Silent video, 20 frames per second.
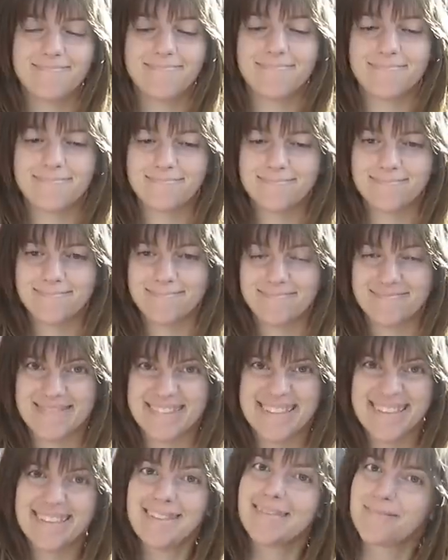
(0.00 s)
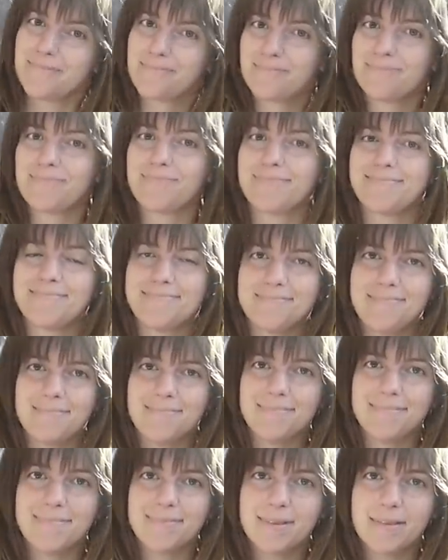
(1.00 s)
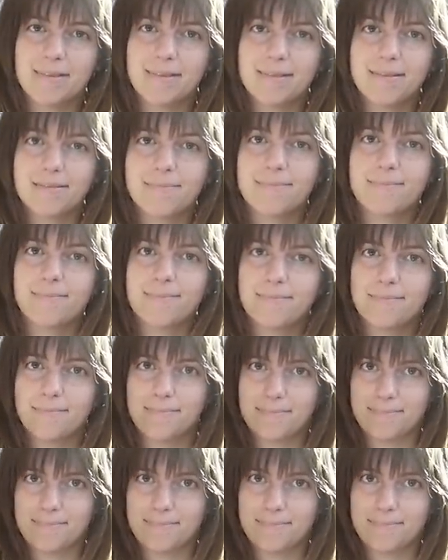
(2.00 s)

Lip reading: This person isn't speaking.